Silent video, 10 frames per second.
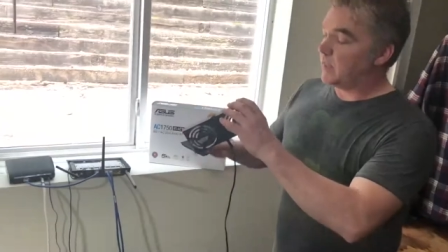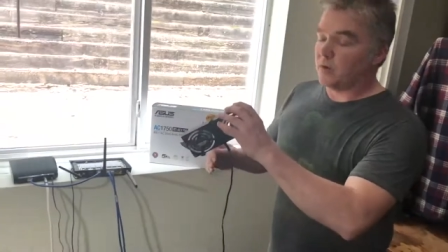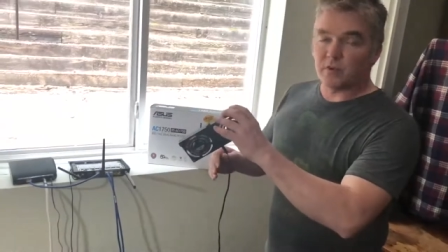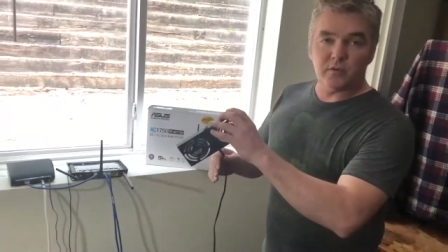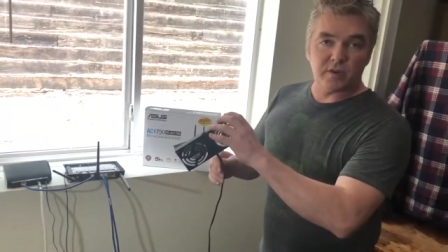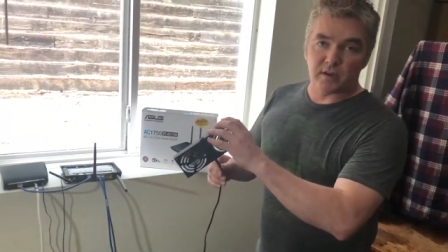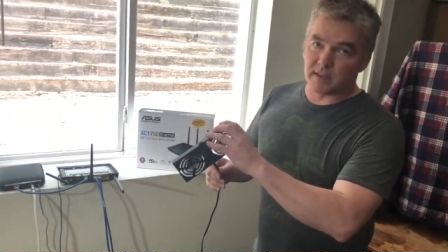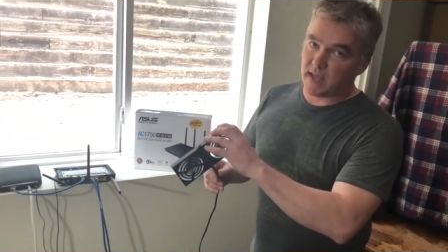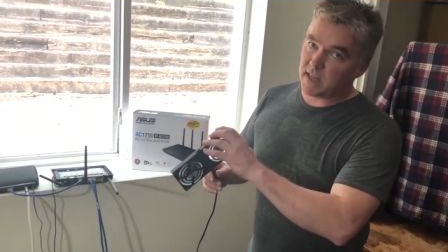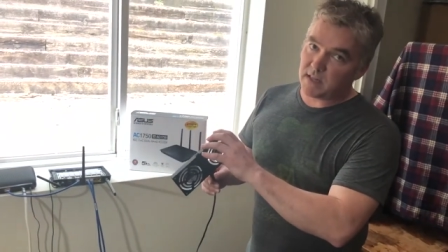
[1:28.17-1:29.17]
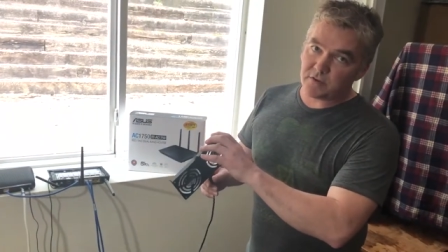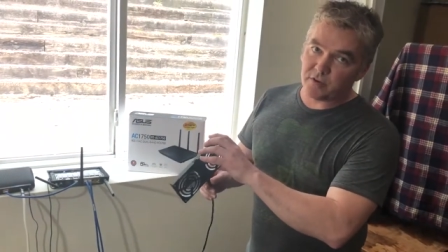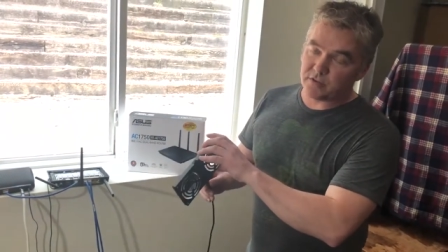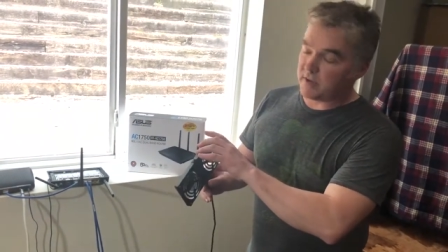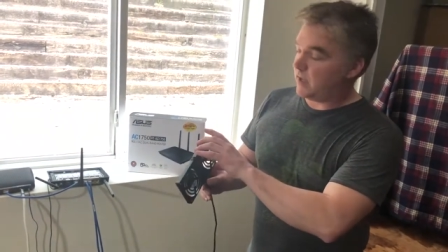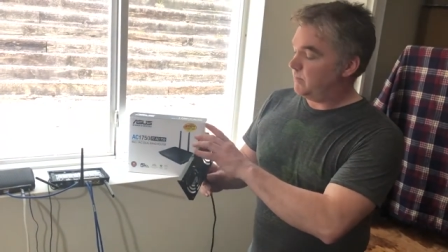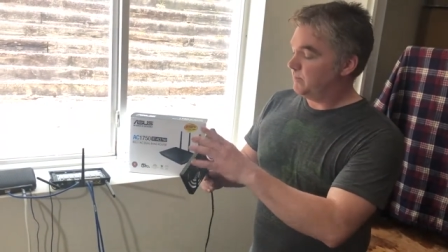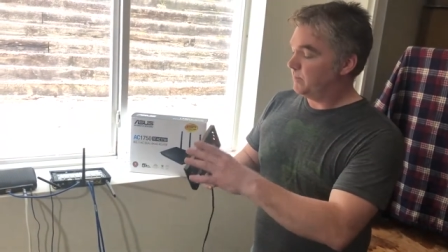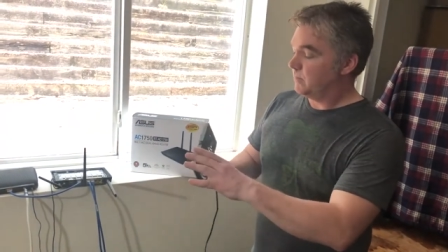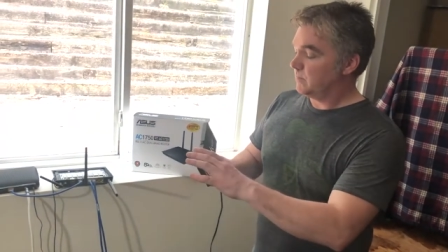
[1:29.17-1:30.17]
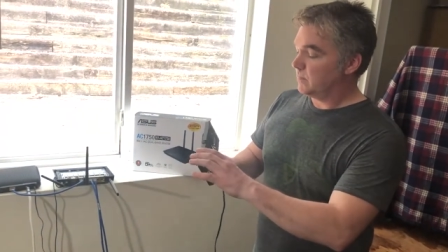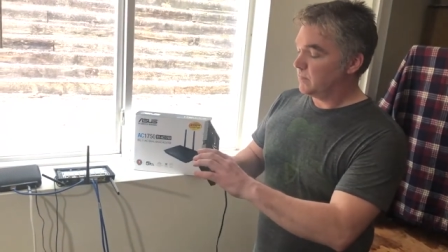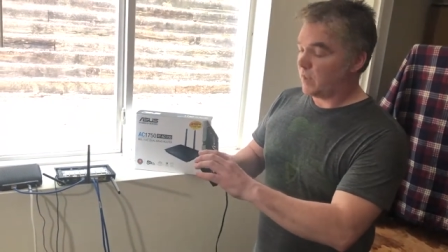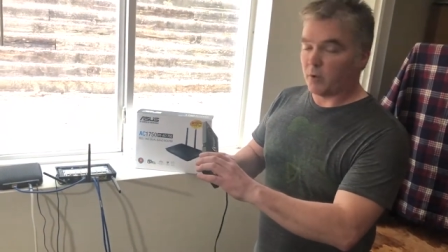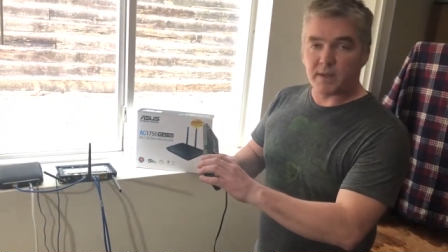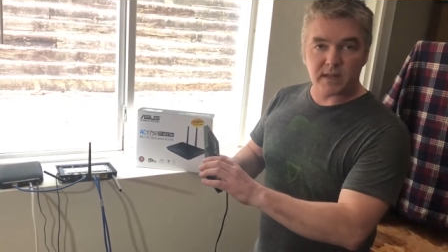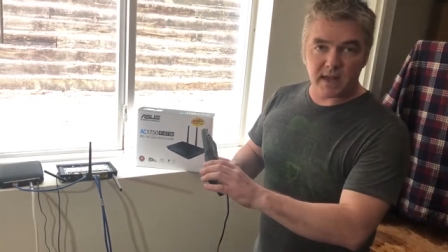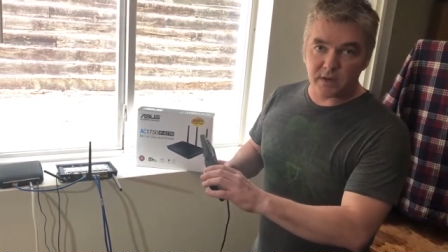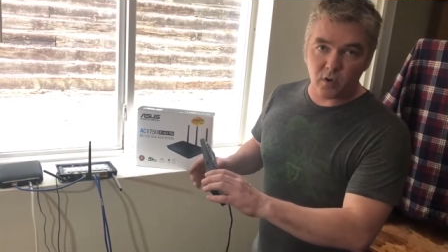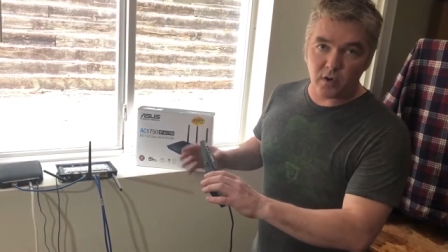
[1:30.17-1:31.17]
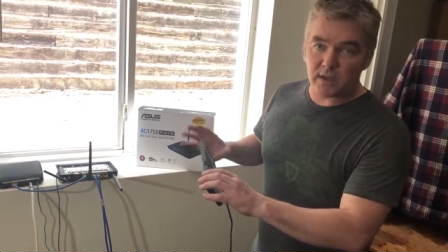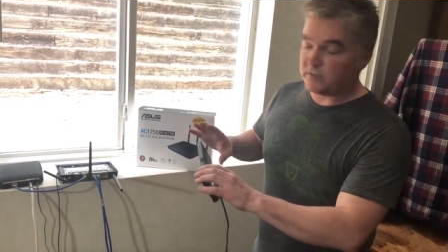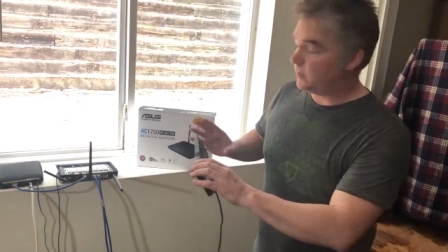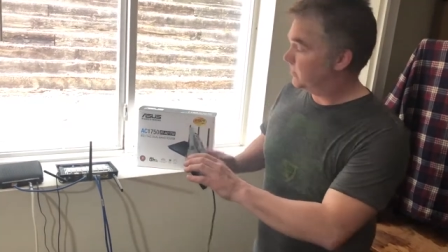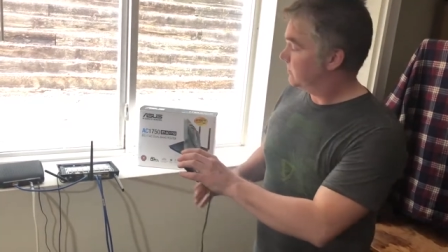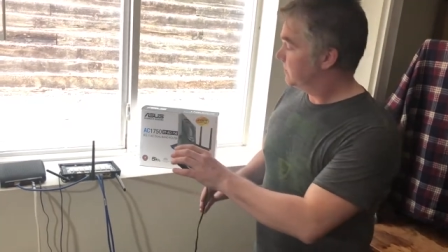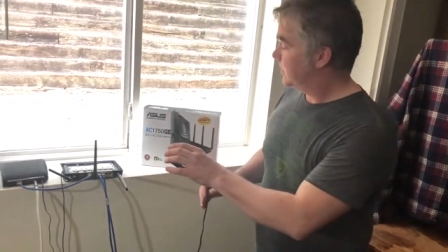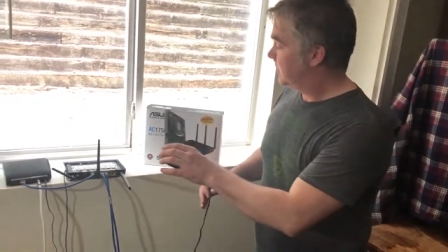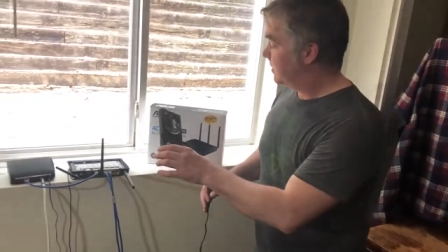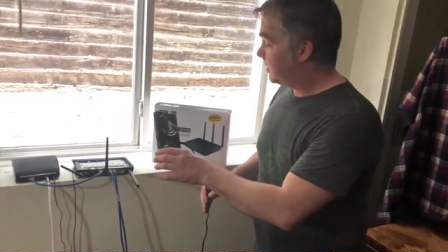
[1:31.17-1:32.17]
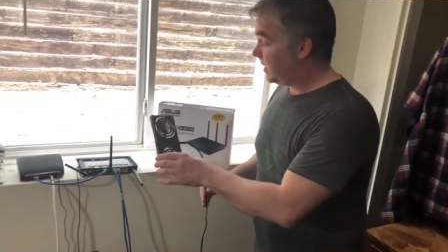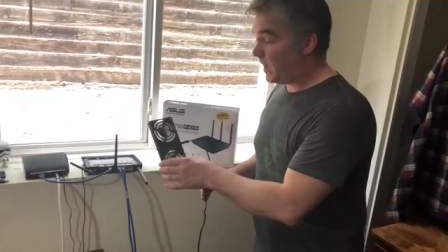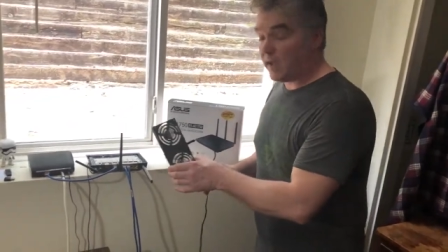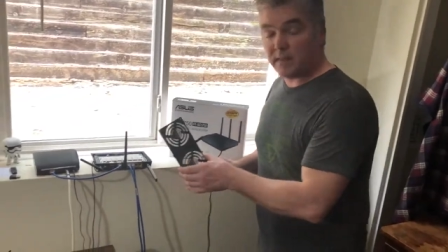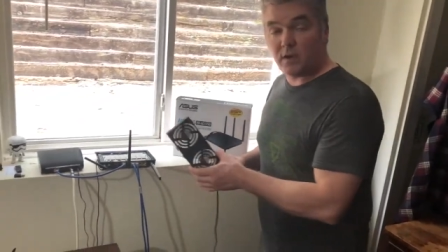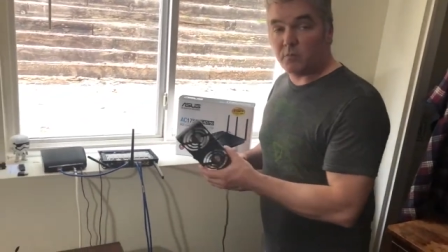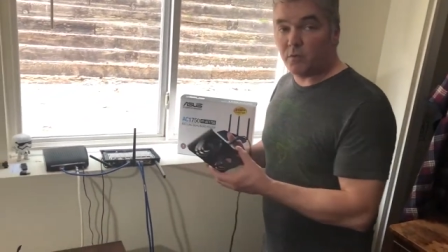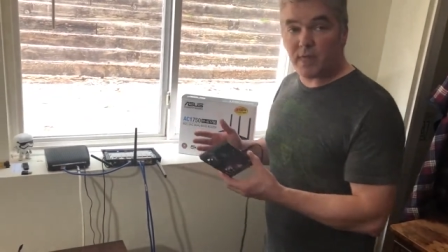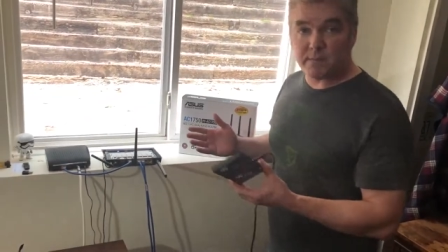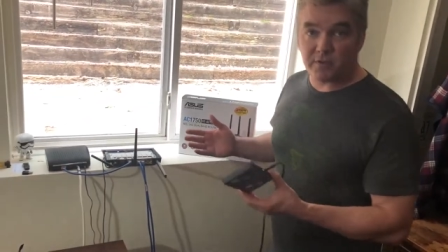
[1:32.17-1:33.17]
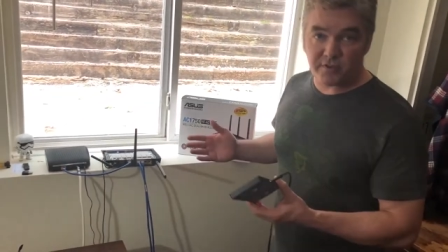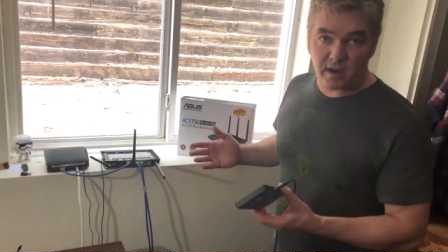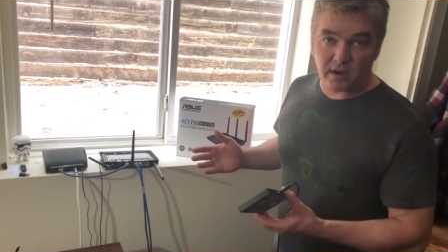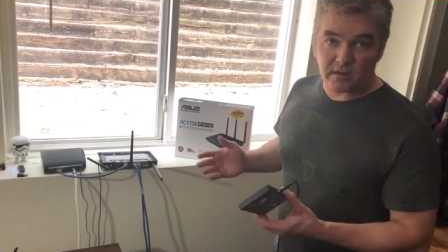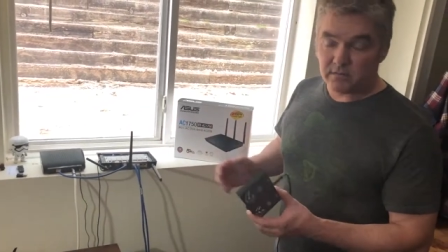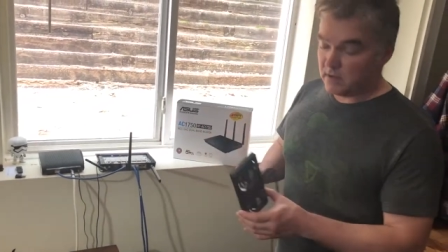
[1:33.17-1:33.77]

They don't use hardly any electricity. They don't make a lot of noise. And they don't move that much air.